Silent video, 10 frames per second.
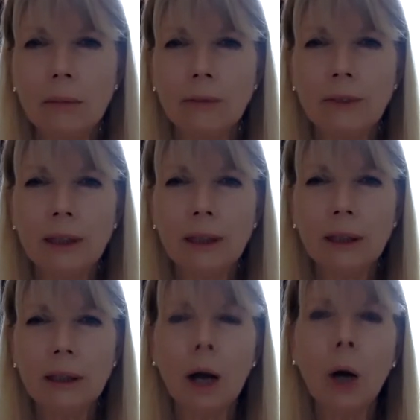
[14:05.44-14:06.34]

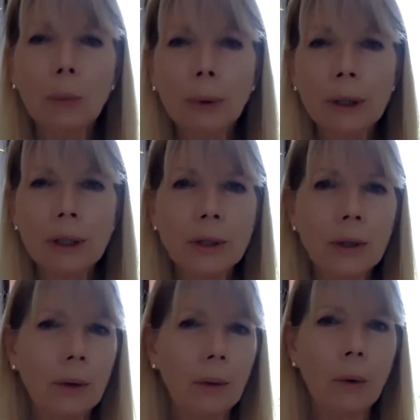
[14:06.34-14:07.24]
feeling hopeless
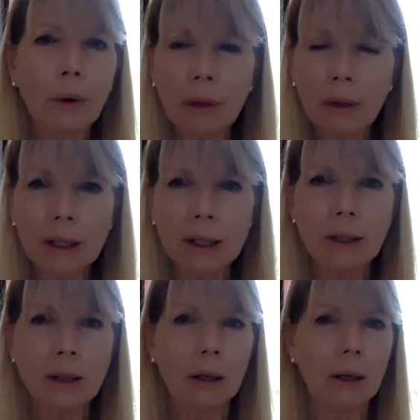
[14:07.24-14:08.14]
or
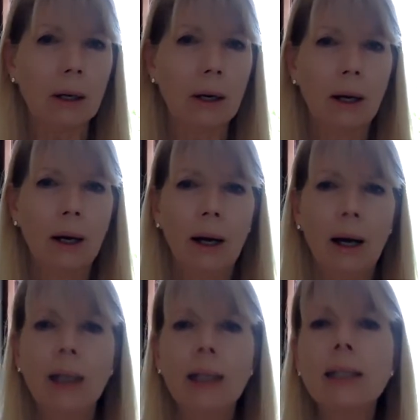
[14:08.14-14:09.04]
worthless or
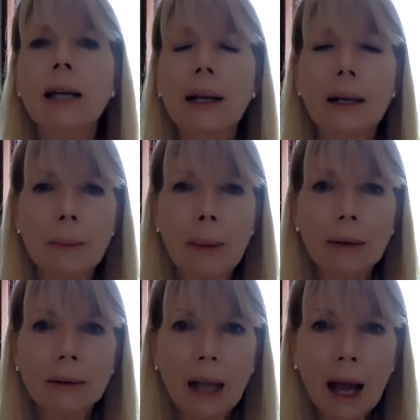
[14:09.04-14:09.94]
unexcited
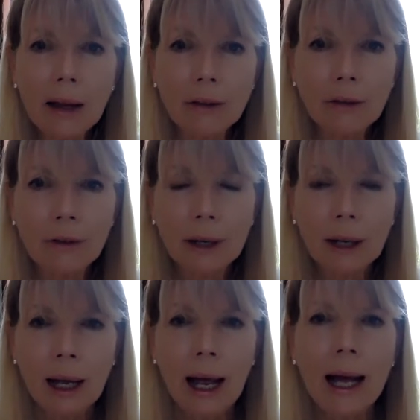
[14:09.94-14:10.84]
about life.
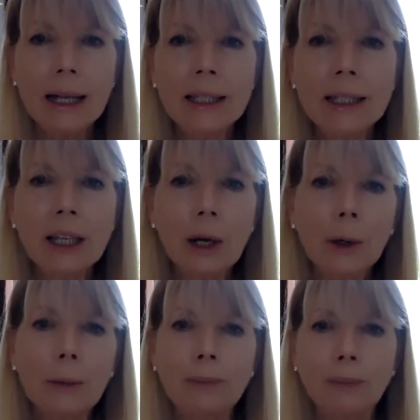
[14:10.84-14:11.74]
And
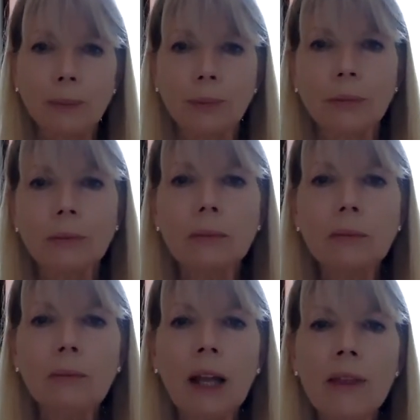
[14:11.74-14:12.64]
so
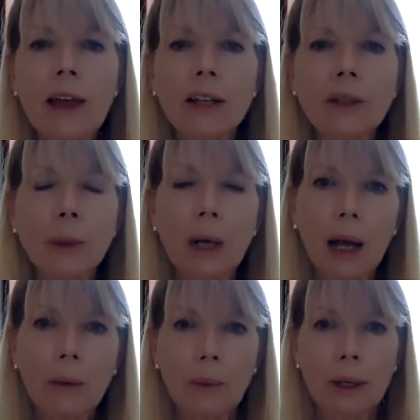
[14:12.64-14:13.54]
that's what I
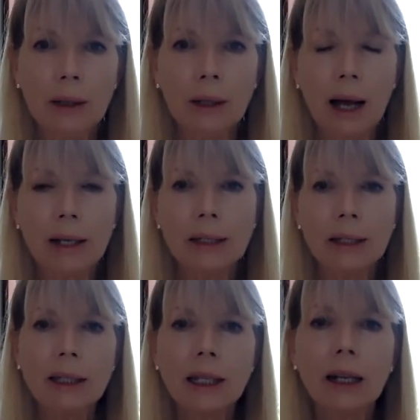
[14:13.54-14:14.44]
realized.
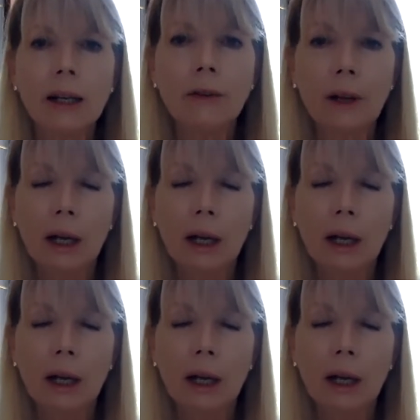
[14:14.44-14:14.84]
Instead of,